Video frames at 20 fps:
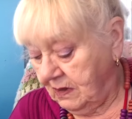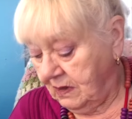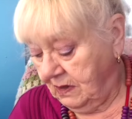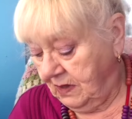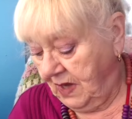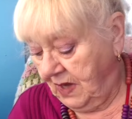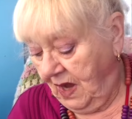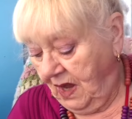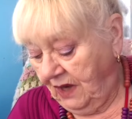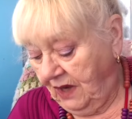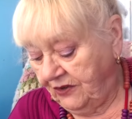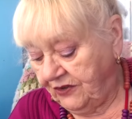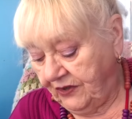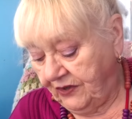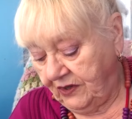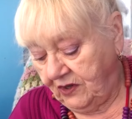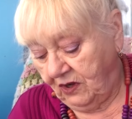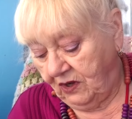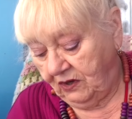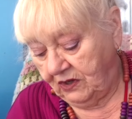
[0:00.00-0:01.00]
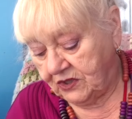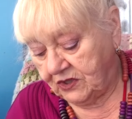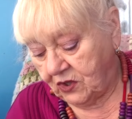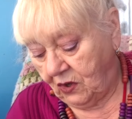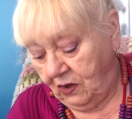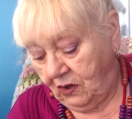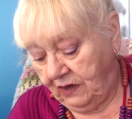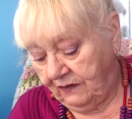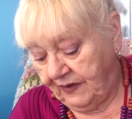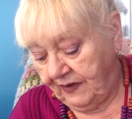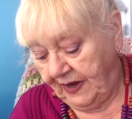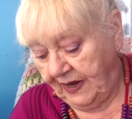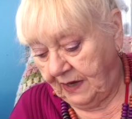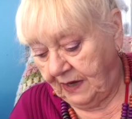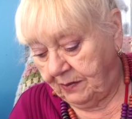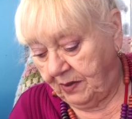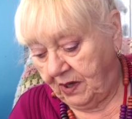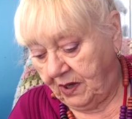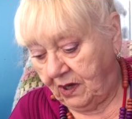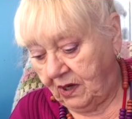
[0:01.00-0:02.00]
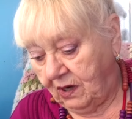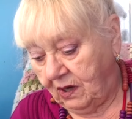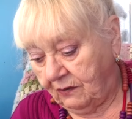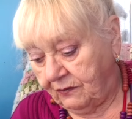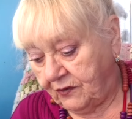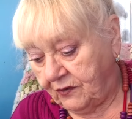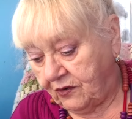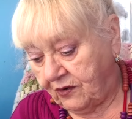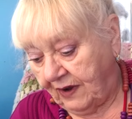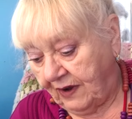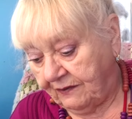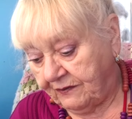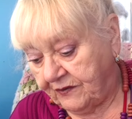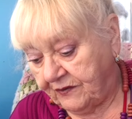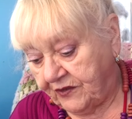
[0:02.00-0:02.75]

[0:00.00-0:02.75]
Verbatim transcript: Yarns and colours all available at Lovecraft.